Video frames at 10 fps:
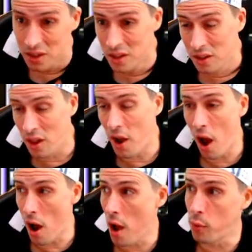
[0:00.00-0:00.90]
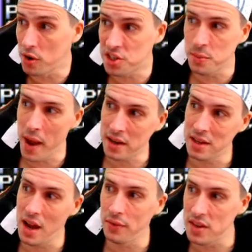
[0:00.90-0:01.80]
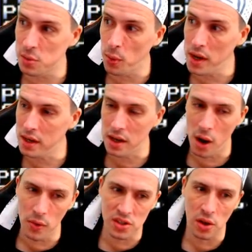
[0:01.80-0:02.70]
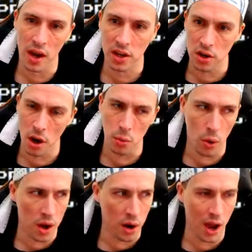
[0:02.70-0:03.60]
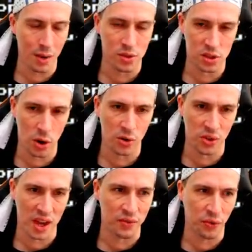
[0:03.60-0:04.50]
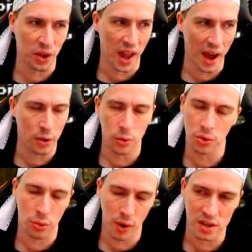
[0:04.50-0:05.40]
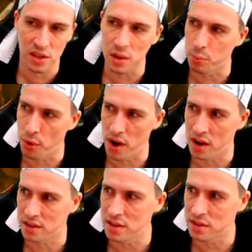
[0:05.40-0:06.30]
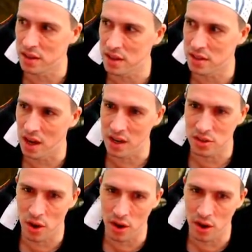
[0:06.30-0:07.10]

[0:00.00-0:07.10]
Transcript: Like, I watched SmackDown this week, and I was like, you know what? I am so thankful at how good the wrestling product is these days. Like,